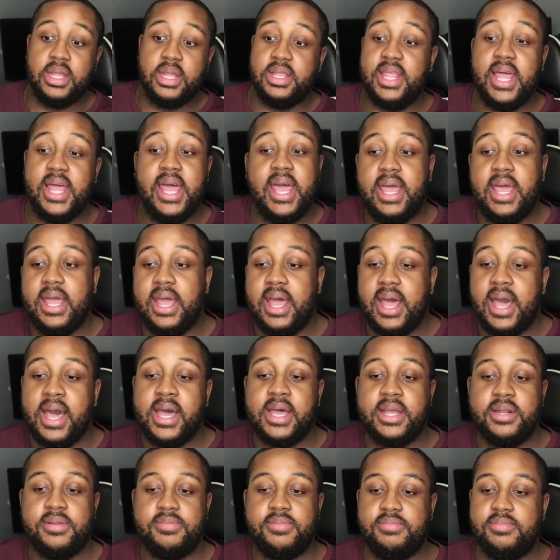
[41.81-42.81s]
that
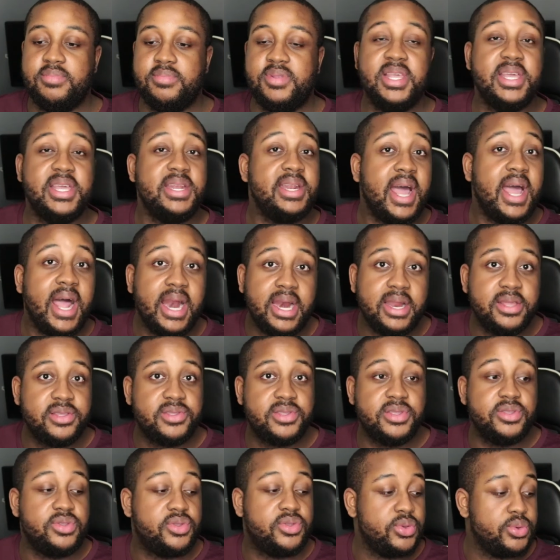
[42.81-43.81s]
I did not
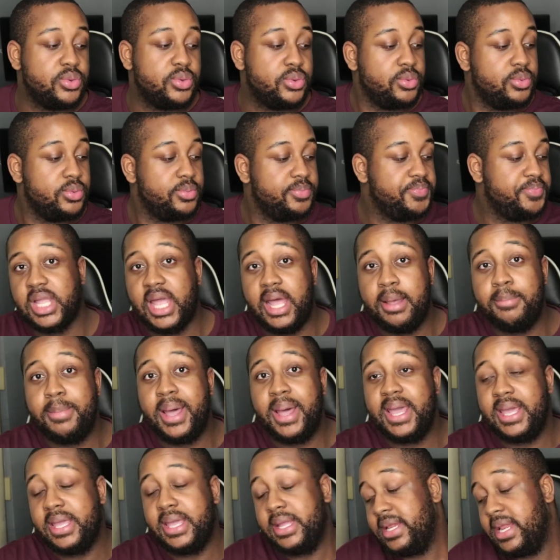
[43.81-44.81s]
listen to. I
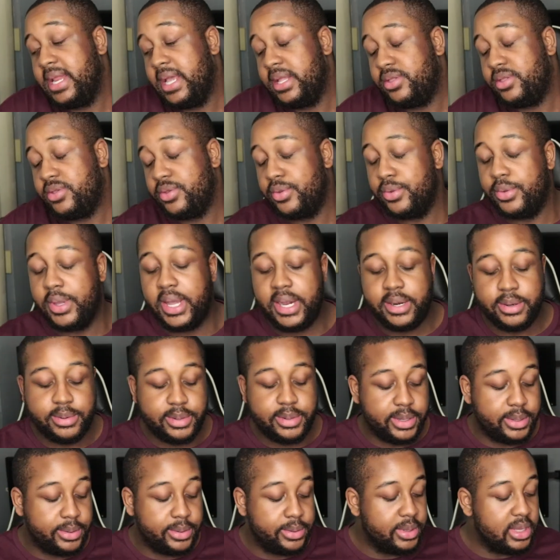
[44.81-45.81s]
might get that too, I don't
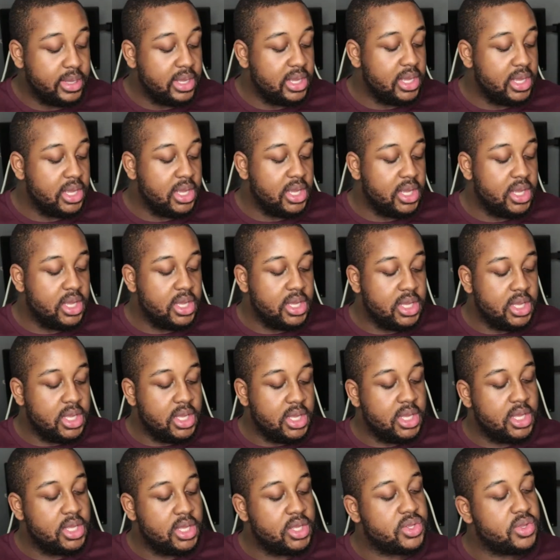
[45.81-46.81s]
know.
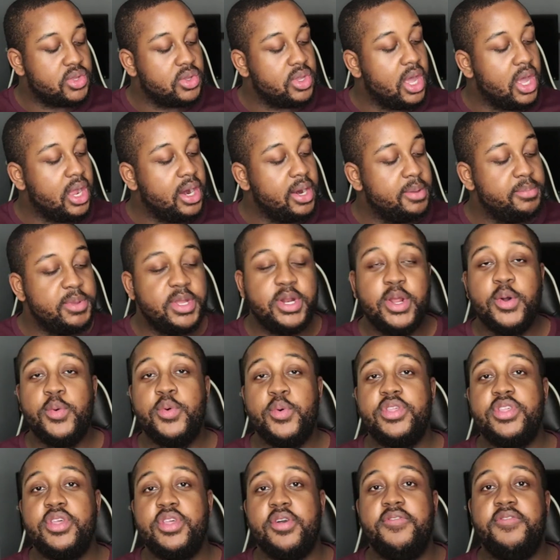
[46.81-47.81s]
So y'all let me know
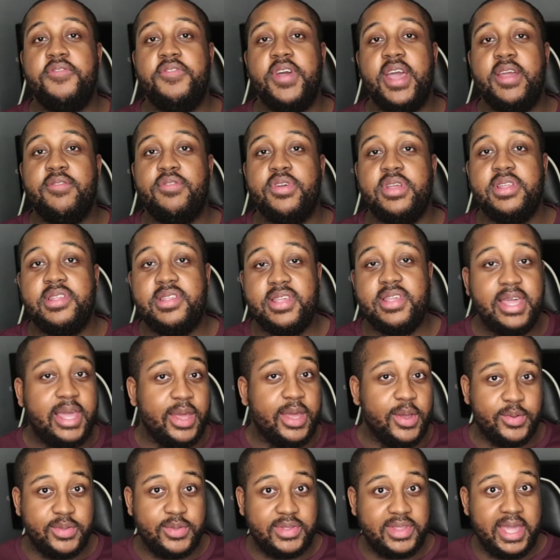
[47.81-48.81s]
what's your favorite
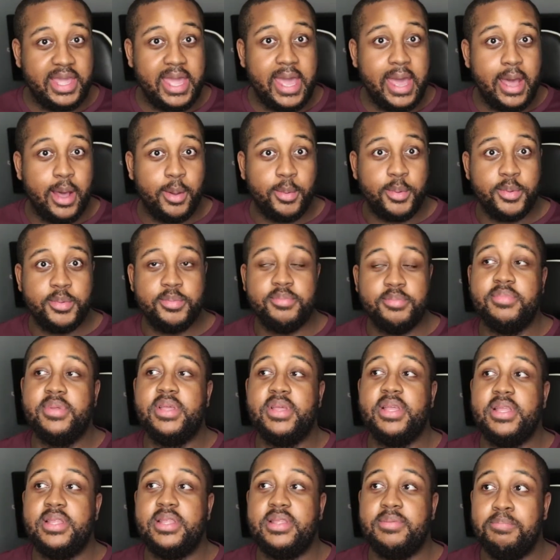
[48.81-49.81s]
TLC album.
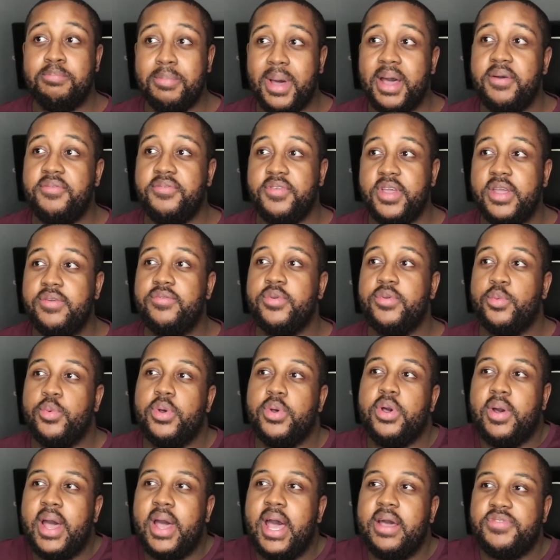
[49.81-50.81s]
My favorite
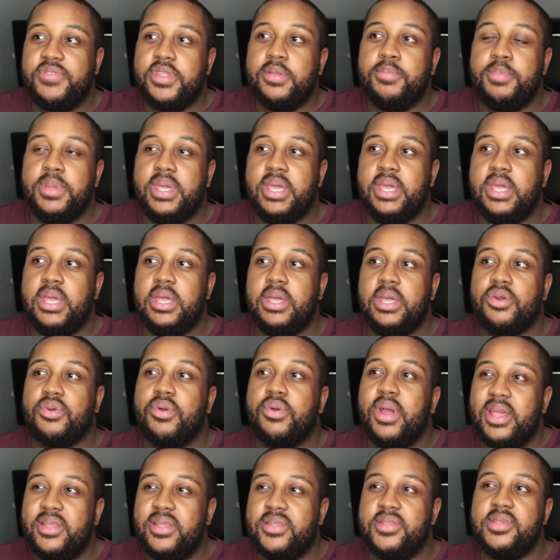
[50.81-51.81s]
will have to be
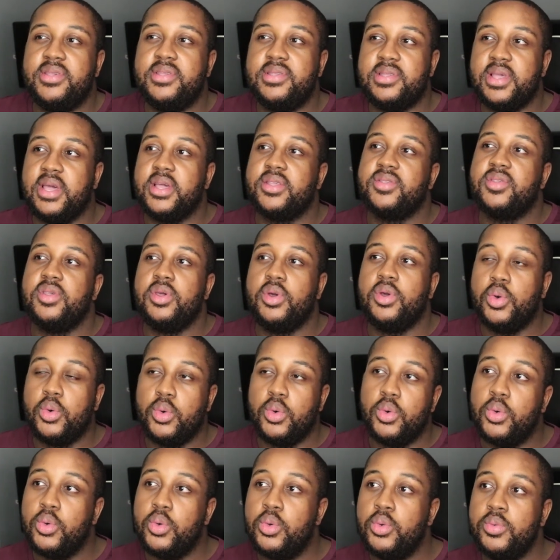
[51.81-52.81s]
Crazy Sexy
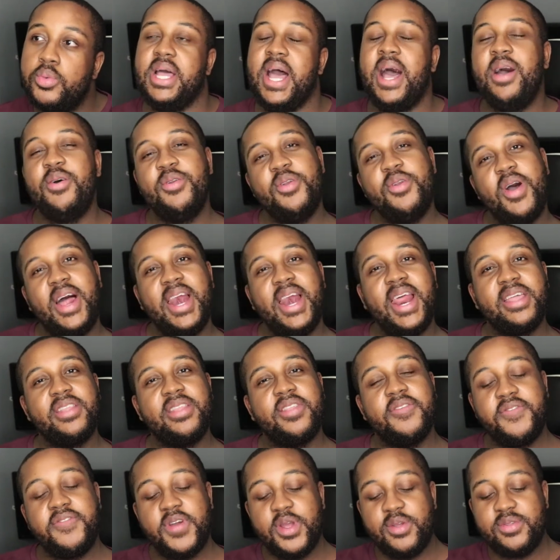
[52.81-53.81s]
Cool. I don't know, I like
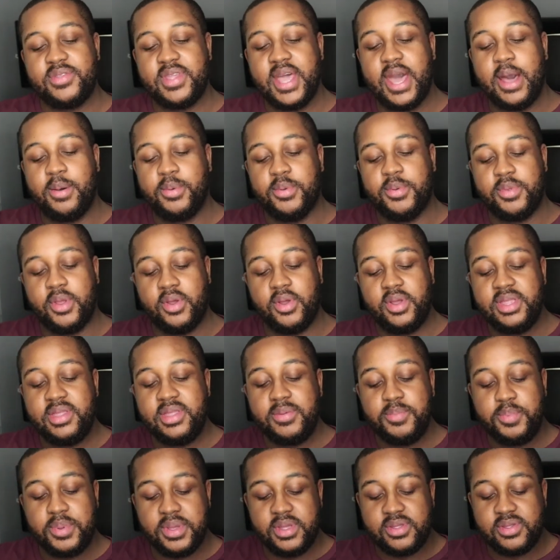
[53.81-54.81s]
the first album though. It
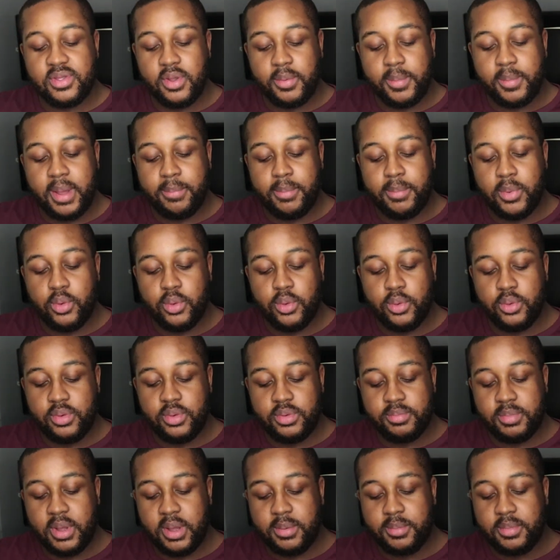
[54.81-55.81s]
depends on my mood.
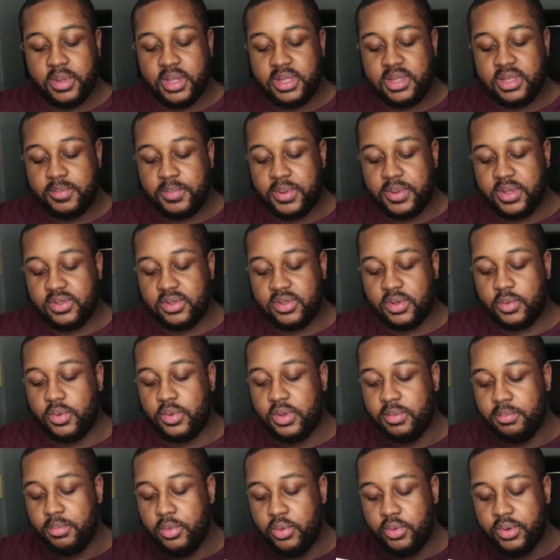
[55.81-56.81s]
My, it depends on
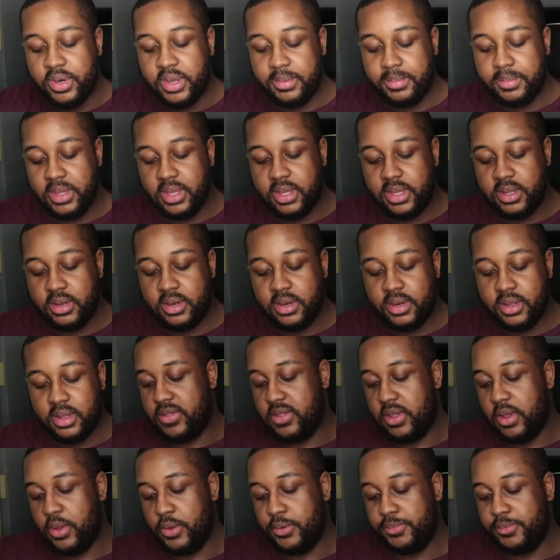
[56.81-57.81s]
what mood I'm in.
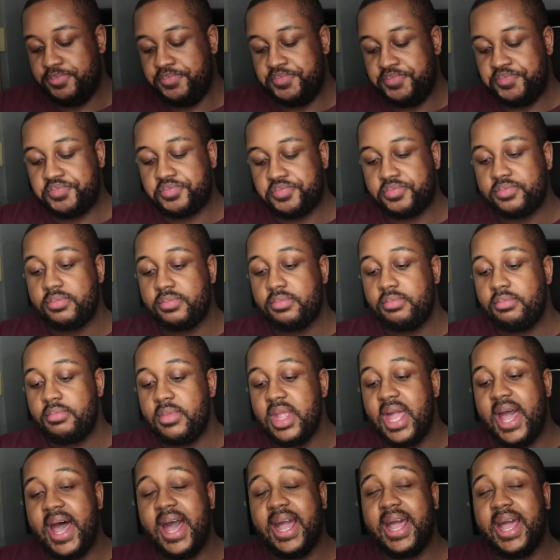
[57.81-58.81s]
So
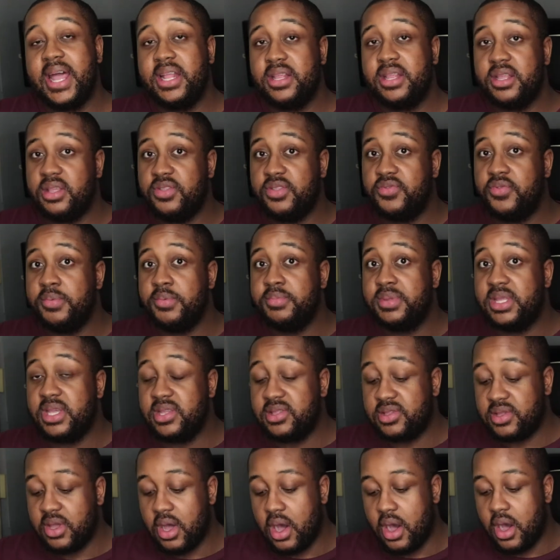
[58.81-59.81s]
I got this from
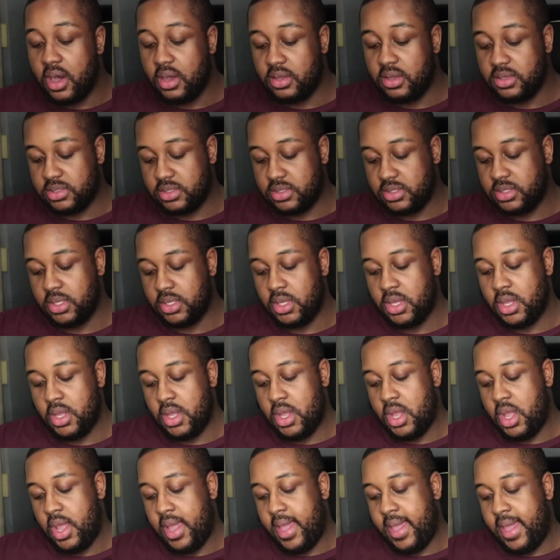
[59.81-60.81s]
Discogs
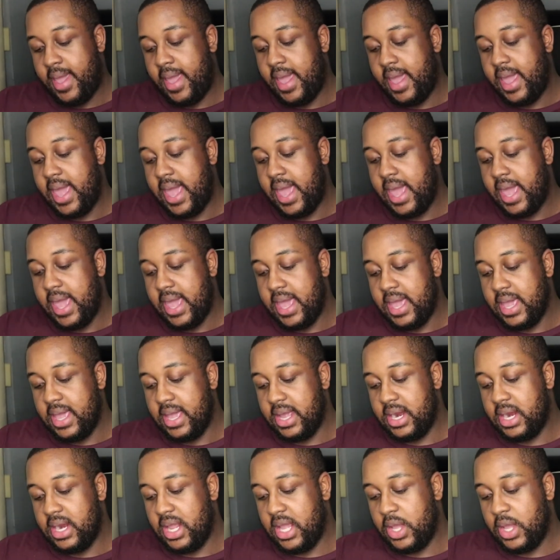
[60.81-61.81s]

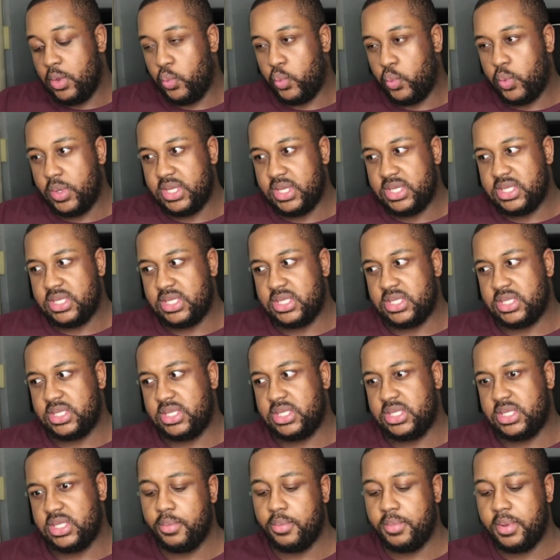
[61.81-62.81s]
and it
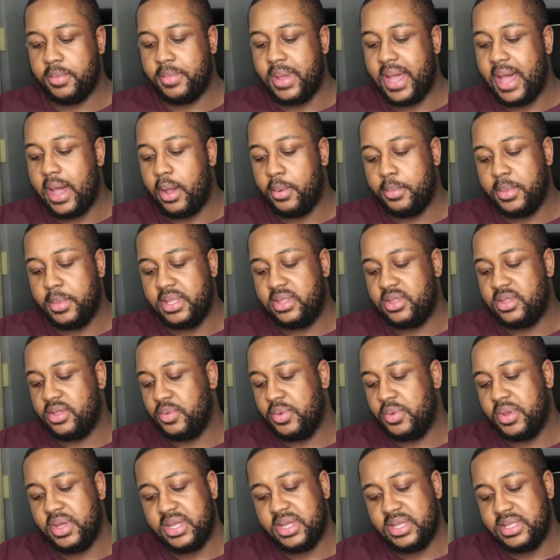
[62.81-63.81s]
was, I remember how much it
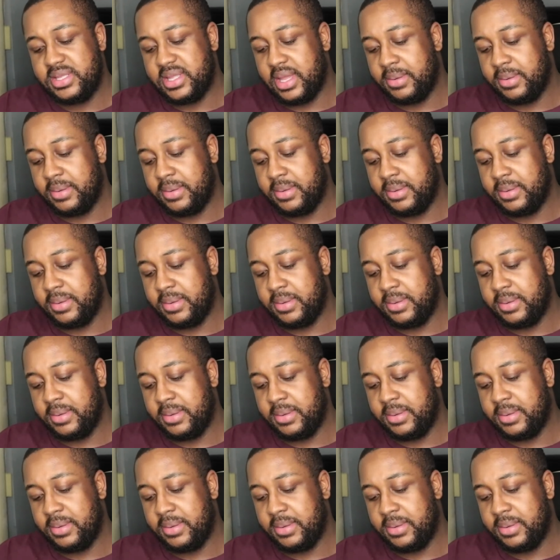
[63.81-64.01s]
was,